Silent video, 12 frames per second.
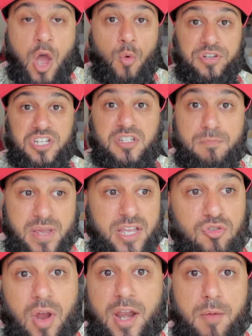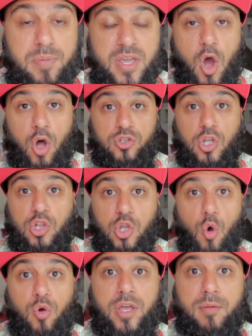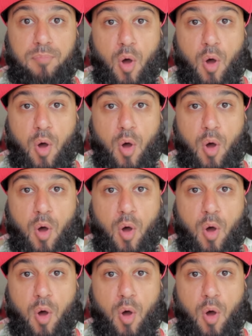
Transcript: which is me trying to be on the Logan